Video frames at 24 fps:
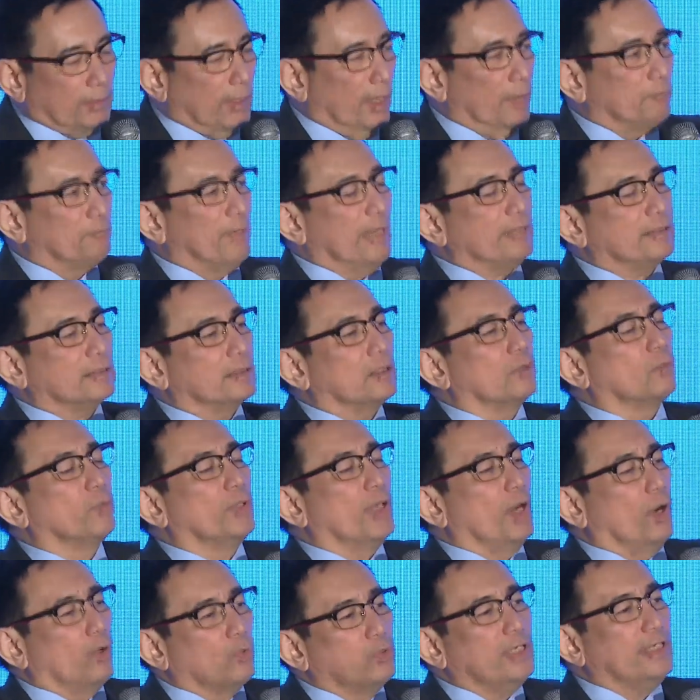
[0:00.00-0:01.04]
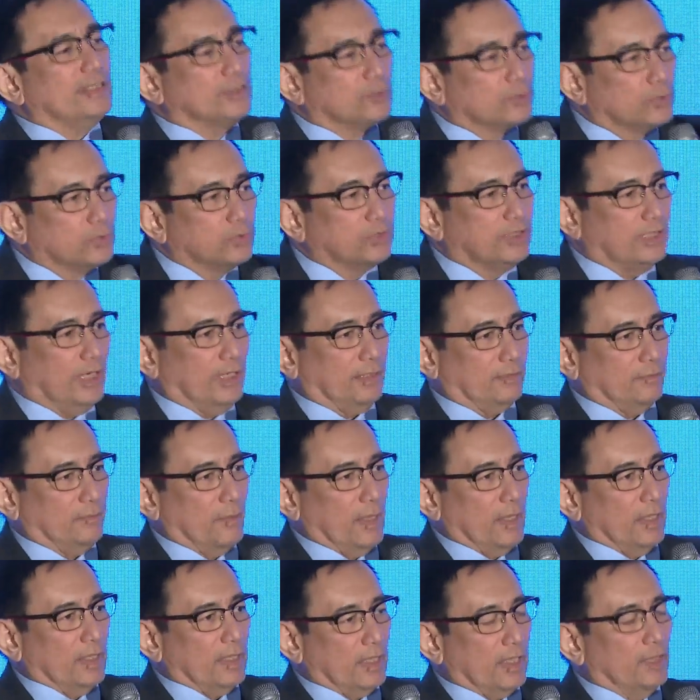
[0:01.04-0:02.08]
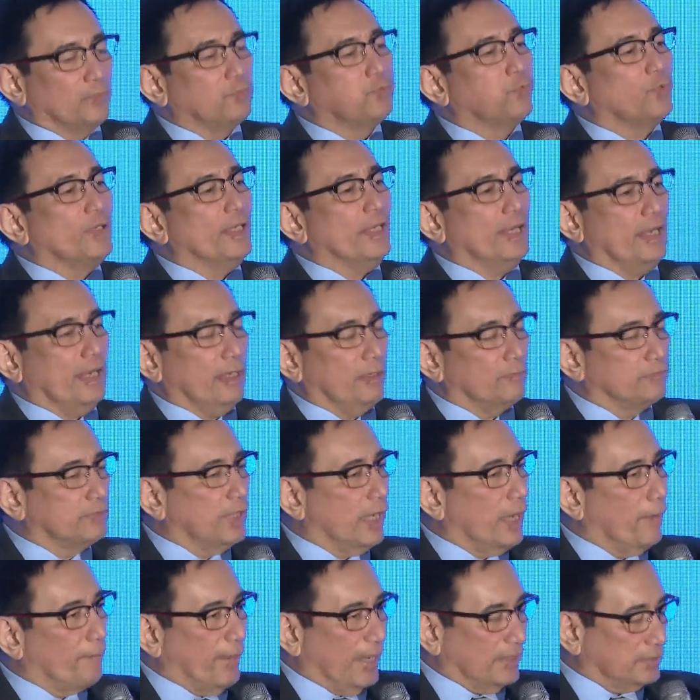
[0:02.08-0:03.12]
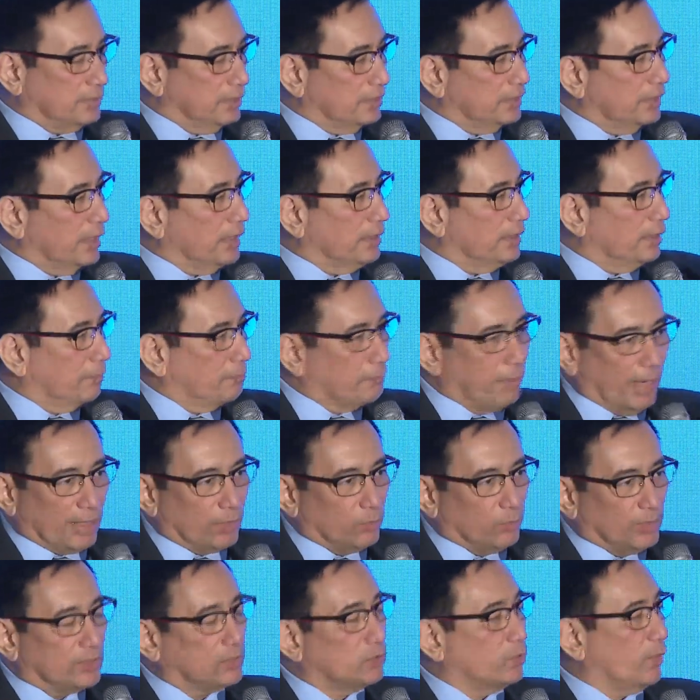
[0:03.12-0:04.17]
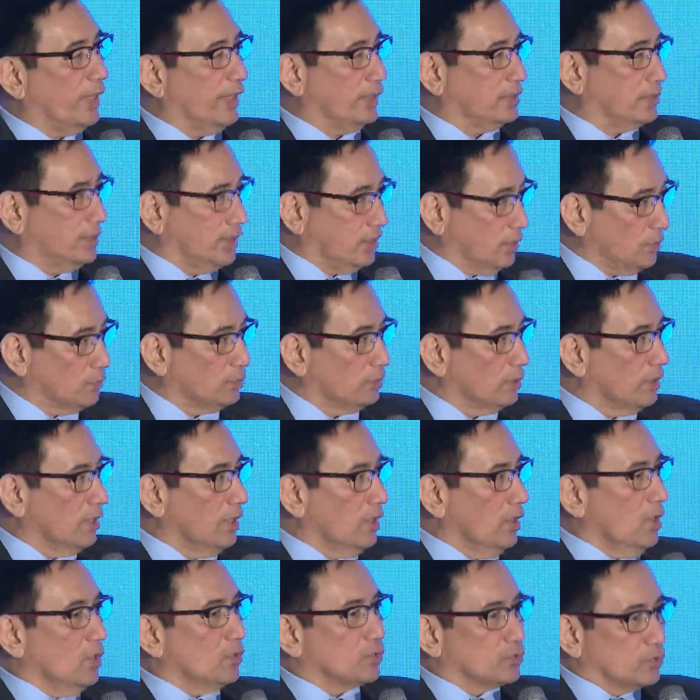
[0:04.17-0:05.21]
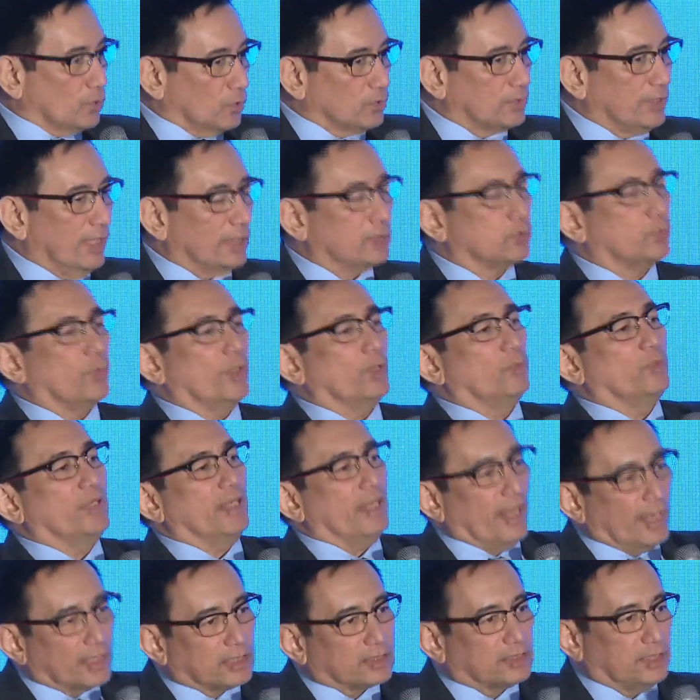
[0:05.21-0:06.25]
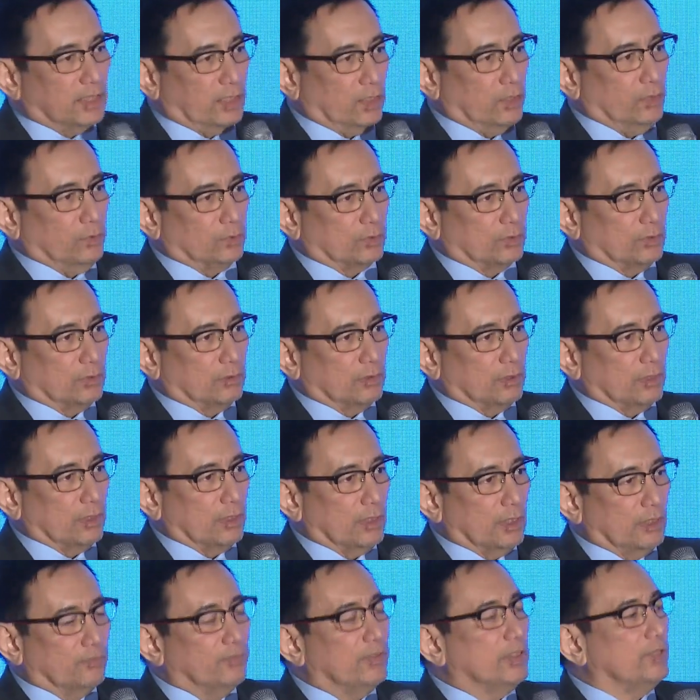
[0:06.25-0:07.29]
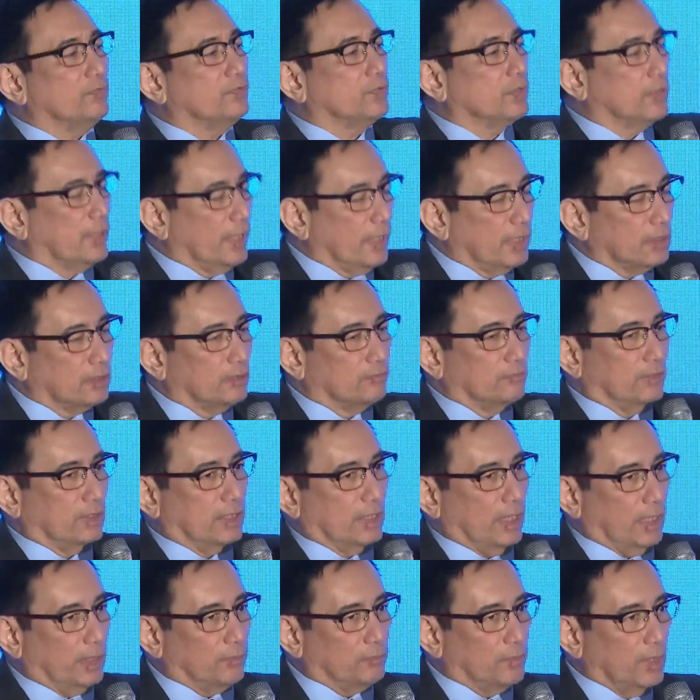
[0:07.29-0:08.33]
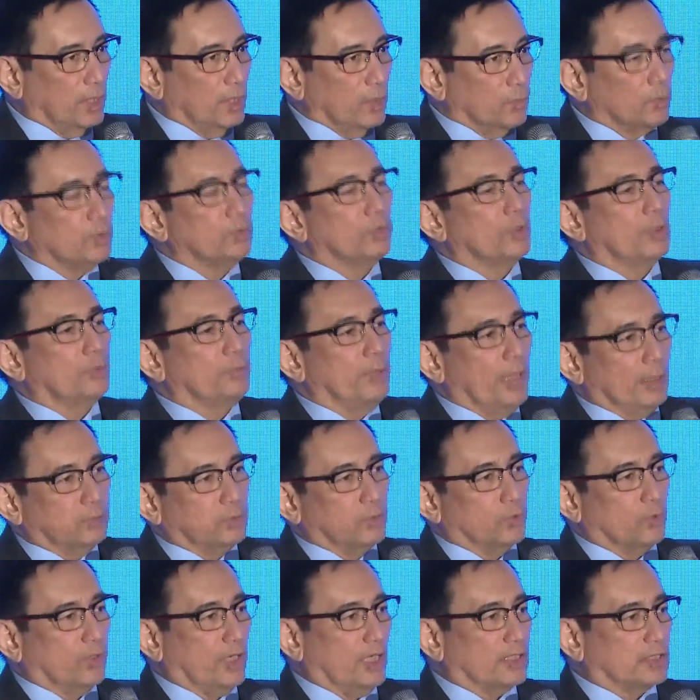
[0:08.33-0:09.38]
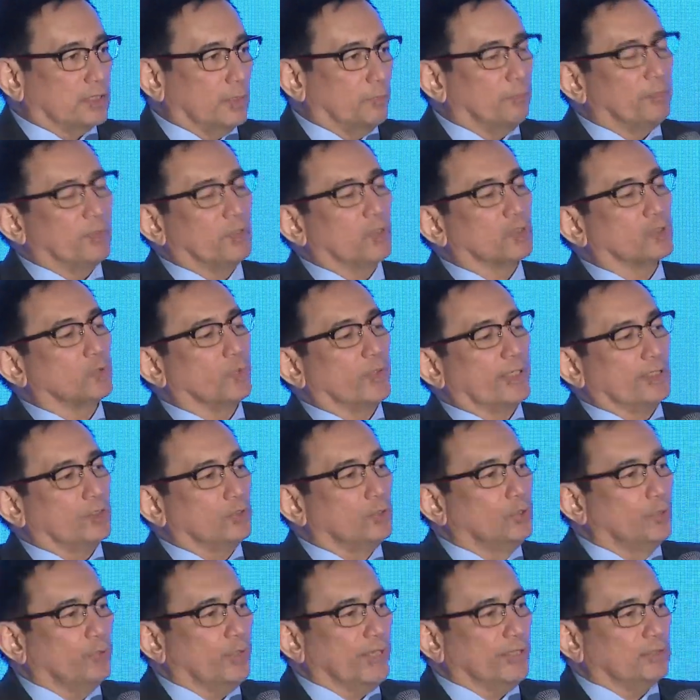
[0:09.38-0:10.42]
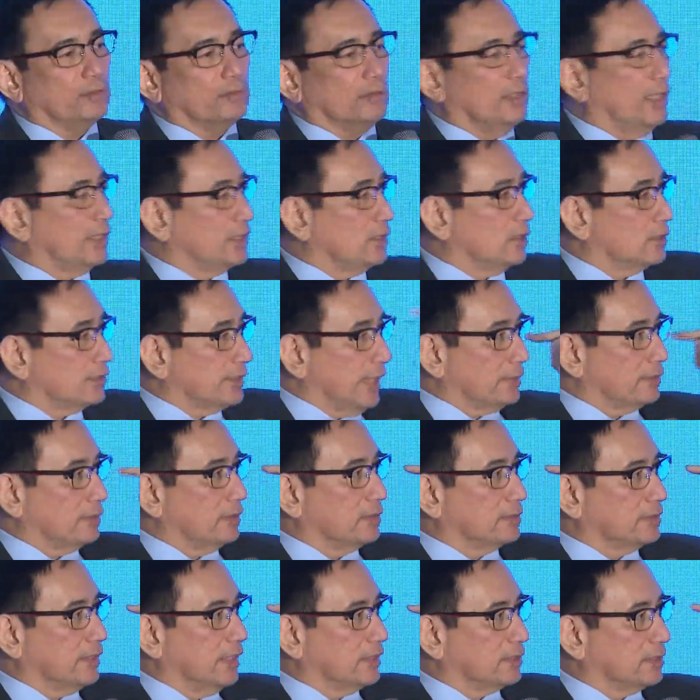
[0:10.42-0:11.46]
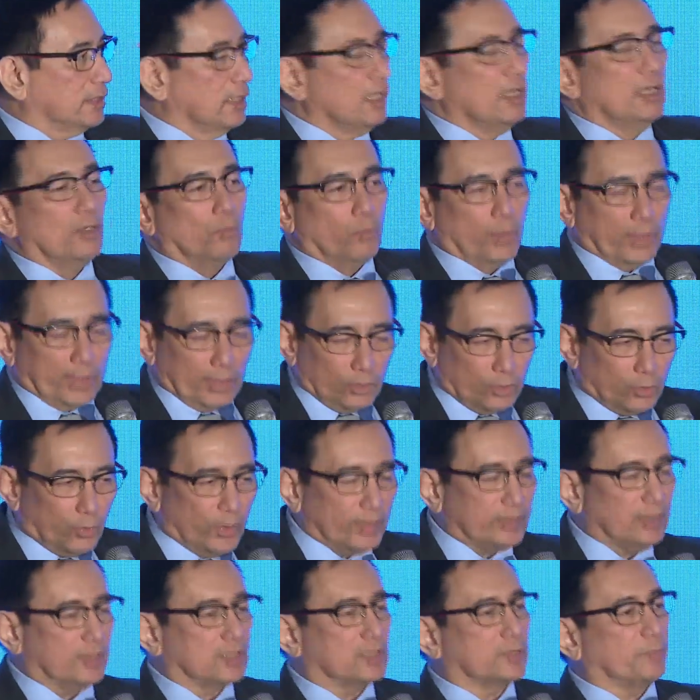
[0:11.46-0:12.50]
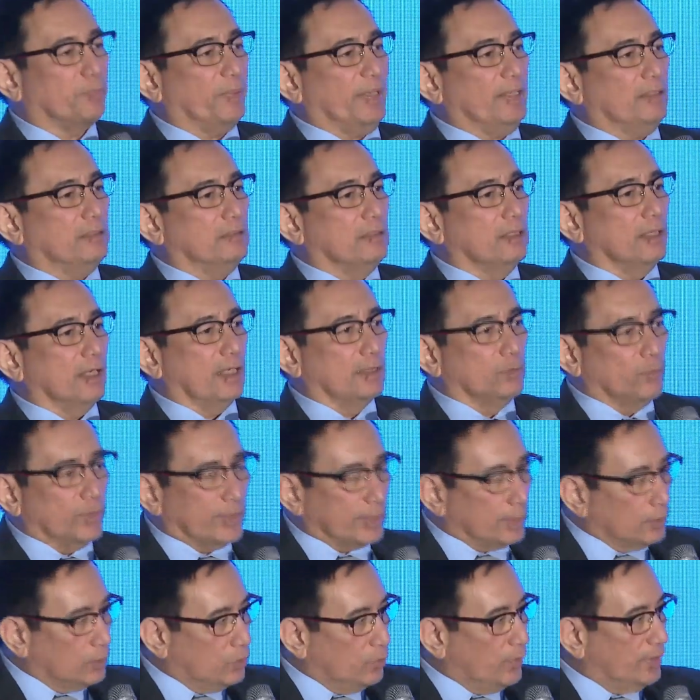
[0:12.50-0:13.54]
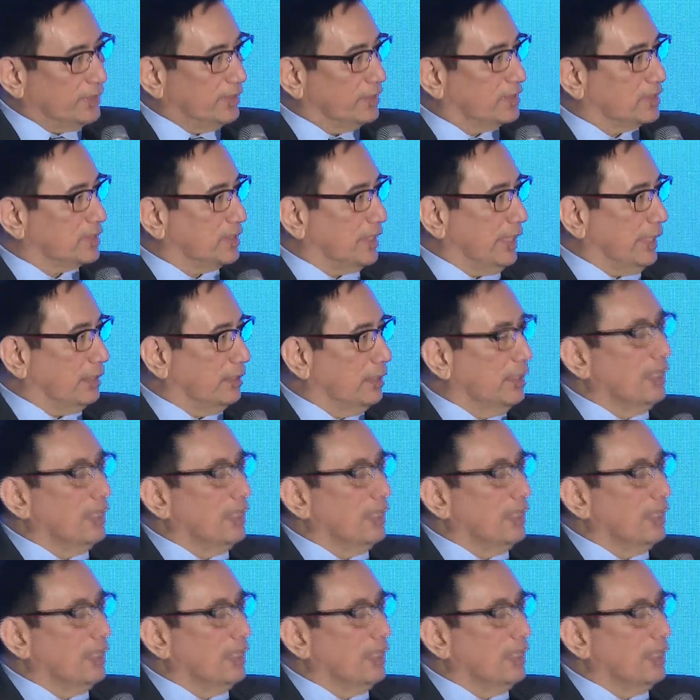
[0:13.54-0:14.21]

But we only do that if we have the capacity and the bandwidth to execute. So that when we execute, even if you're ahead of the game, we will be able to catch up because we can do it, as our title says, we can do it at speed and we can do it at scale.